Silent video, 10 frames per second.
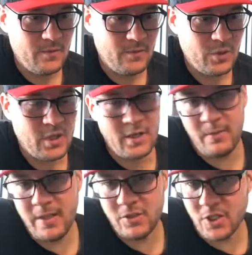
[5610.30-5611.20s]
you can't
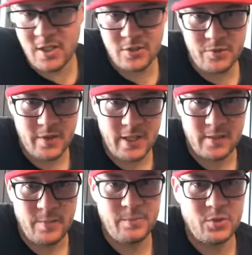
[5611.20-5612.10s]
really charge for
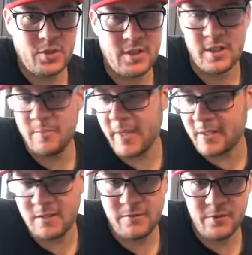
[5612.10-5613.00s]
that. People just
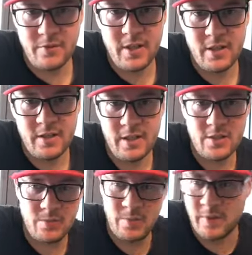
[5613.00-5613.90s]
expect it for free. They
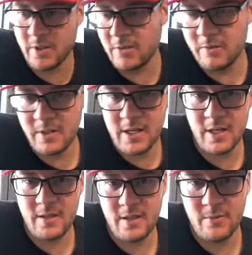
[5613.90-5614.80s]
just want to go online
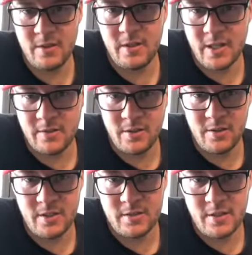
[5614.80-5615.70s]
and they want to download
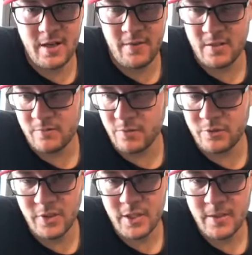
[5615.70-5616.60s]
it and have it for
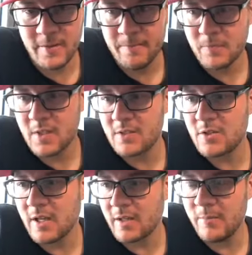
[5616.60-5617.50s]
free. It's
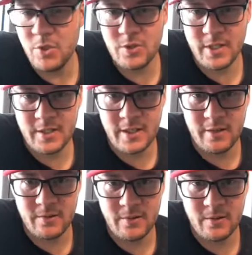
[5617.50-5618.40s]
like music
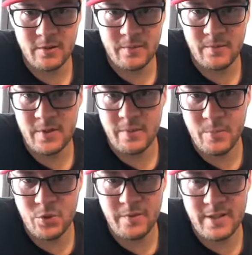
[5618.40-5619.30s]
now, or even
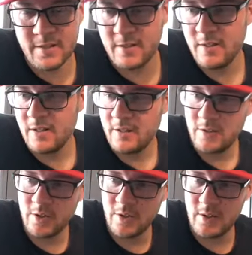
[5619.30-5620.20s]
movies. You
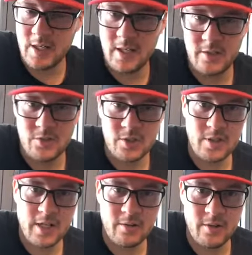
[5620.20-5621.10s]
go online, you just
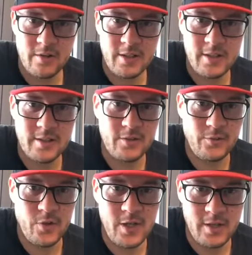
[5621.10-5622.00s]
download it, it's
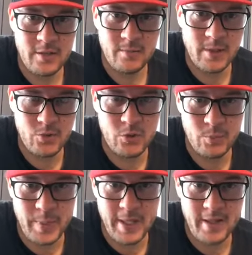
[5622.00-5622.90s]
free. Why should you
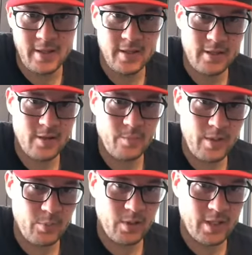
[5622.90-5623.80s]
pay? That's how
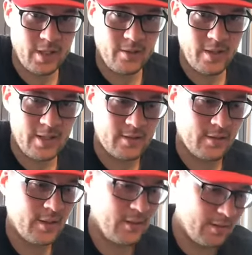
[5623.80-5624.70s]
people are nowadays.
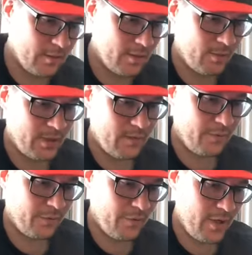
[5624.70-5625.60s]
Just want it
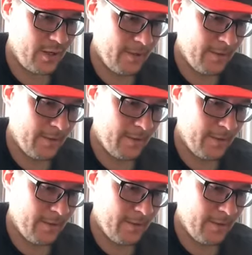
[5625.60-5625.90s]
for free.